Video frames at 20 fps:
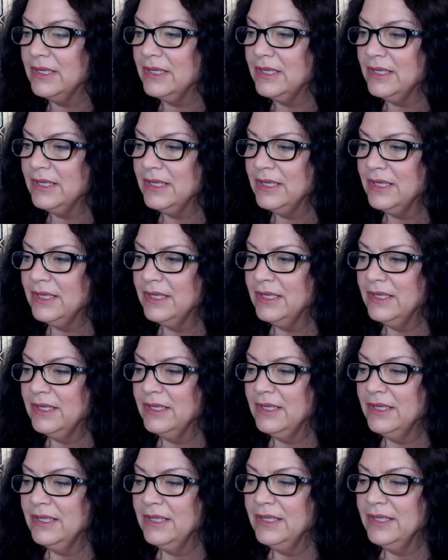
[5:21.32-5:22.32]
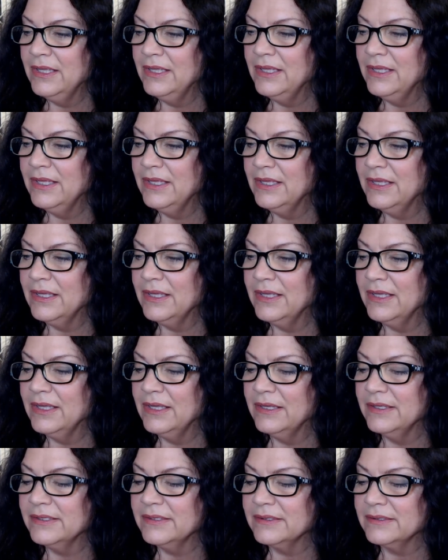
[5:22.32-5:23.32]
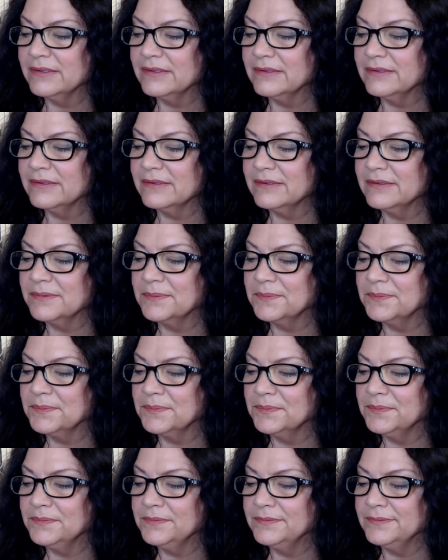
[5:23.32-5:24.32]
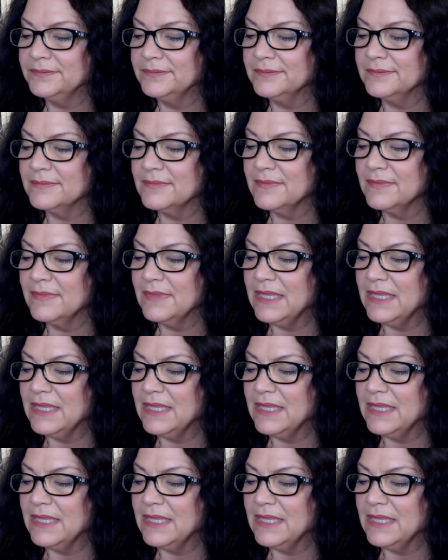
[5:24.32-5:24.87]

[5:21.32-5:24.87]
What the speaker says: (no one is talking)